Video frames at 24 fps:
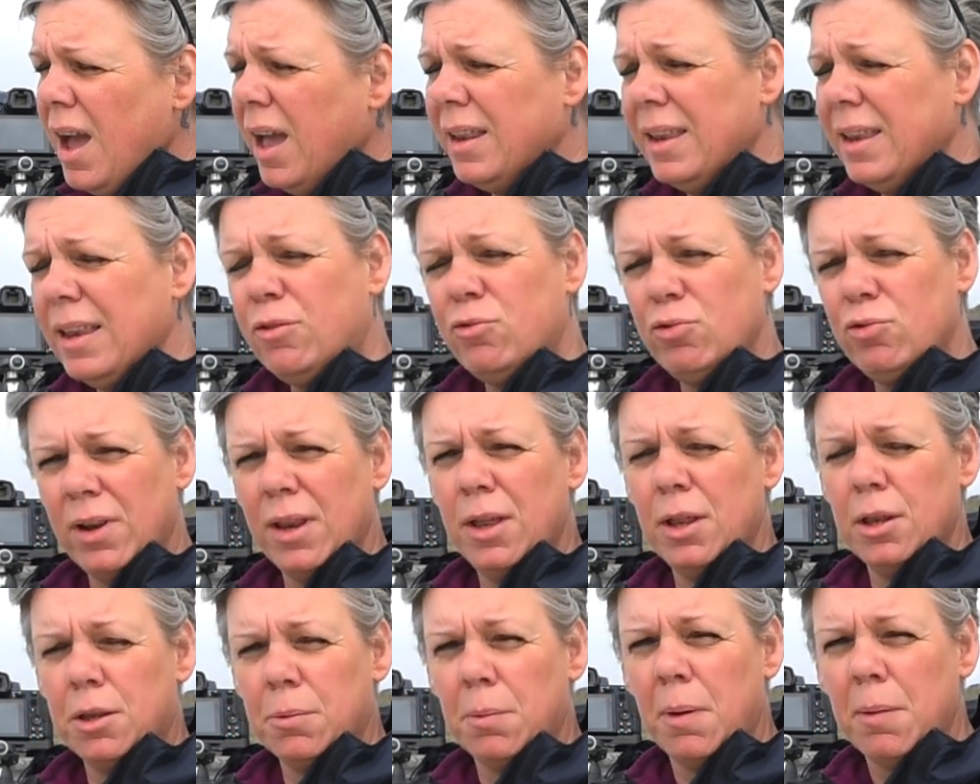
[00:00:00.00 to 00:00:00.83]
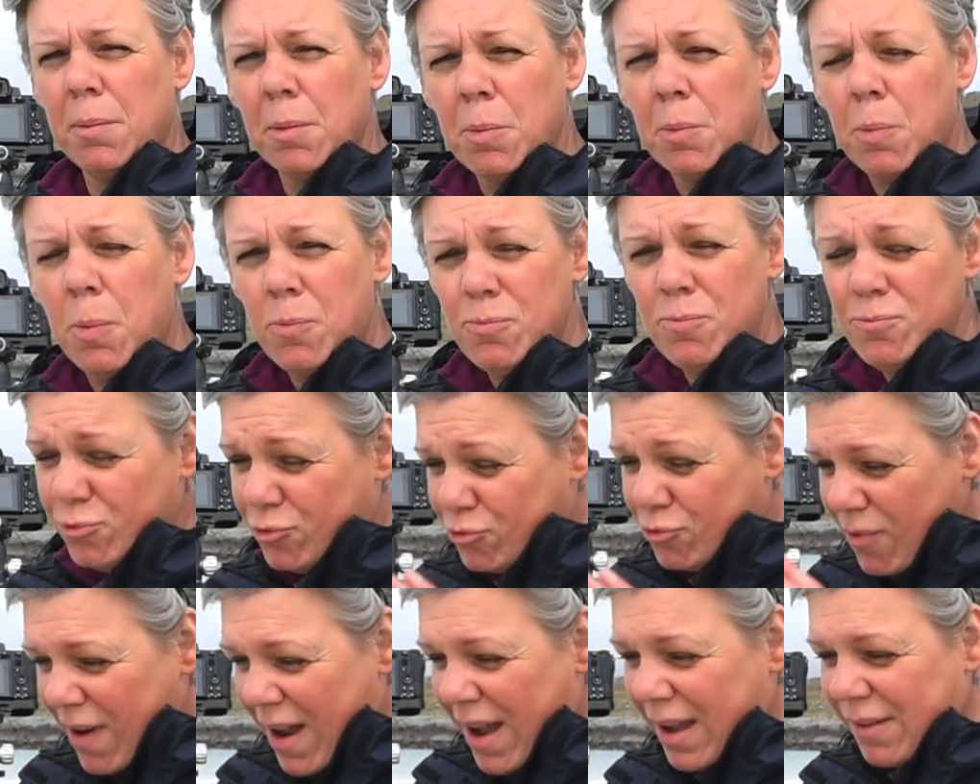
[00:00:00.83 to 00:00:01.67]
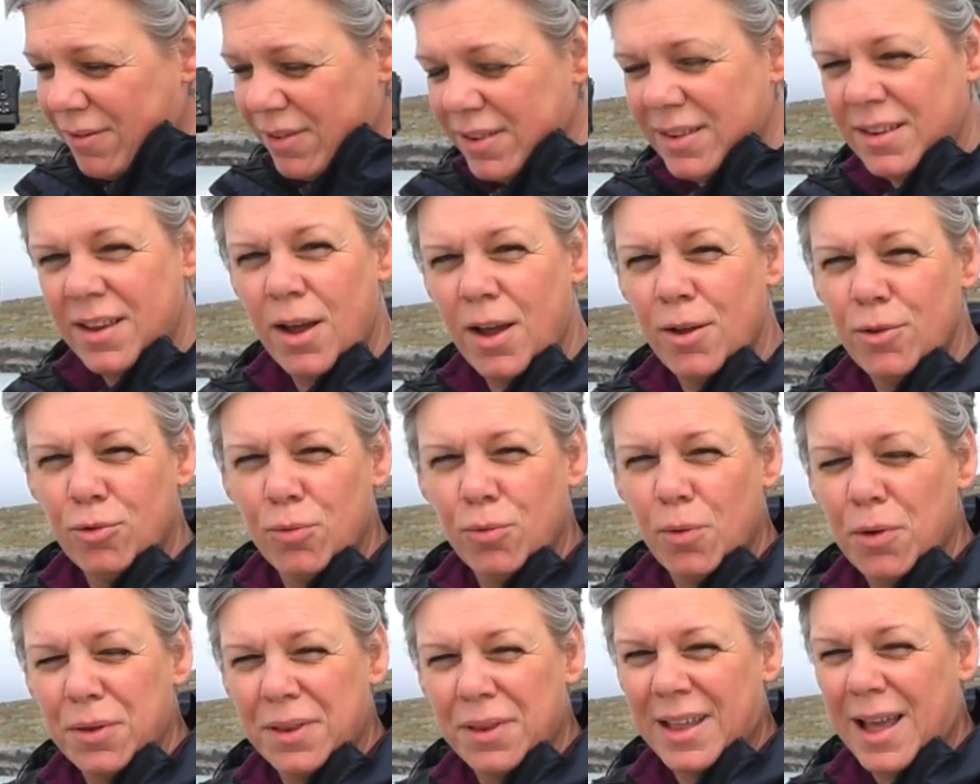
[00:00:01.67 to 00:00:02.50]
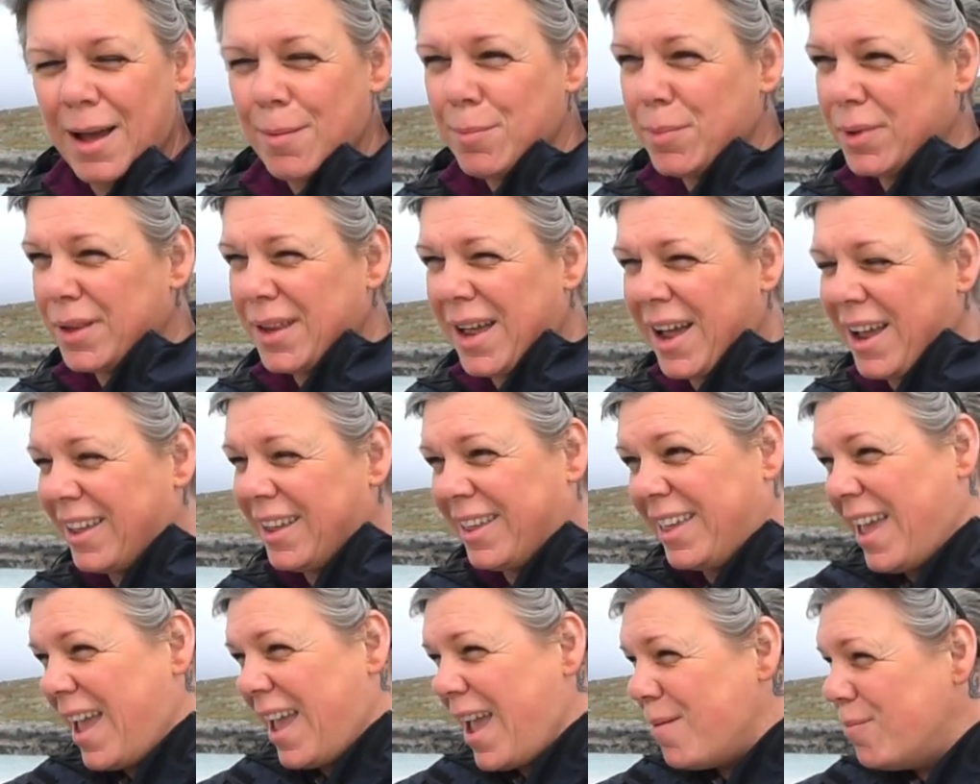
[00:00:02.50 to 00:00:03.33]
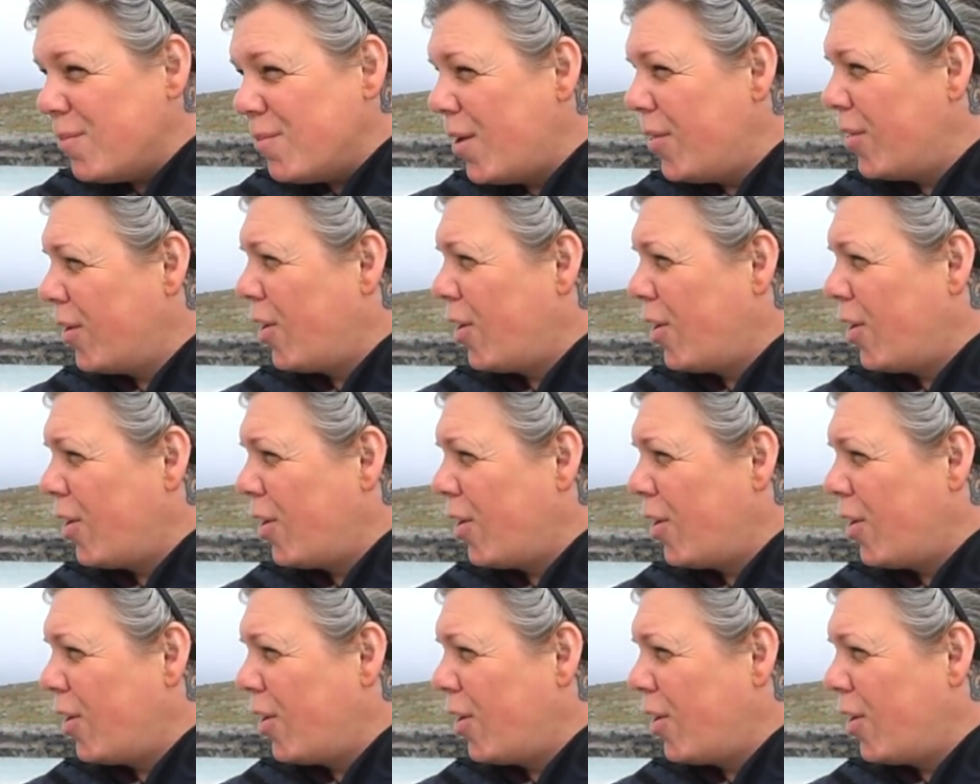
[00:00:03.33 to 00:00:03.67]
and literally as we were driving down towards the campsite and came around the